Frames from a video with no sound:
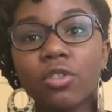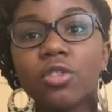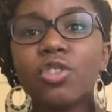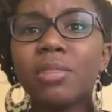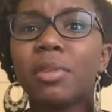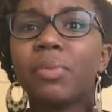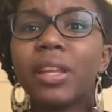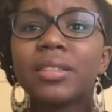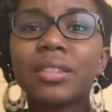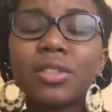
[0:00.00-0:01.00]
So you can be
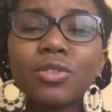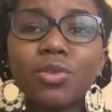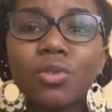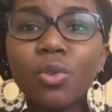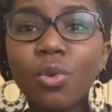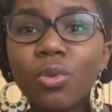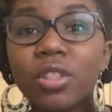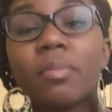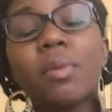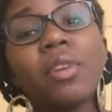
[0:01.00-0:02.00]
placed in the school.
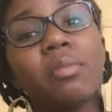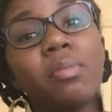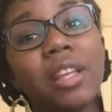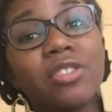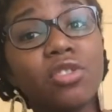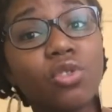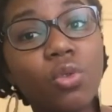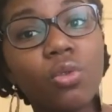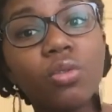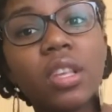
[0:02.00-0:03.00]
Some people can be placed in
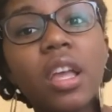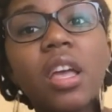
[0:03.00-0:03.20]
schools.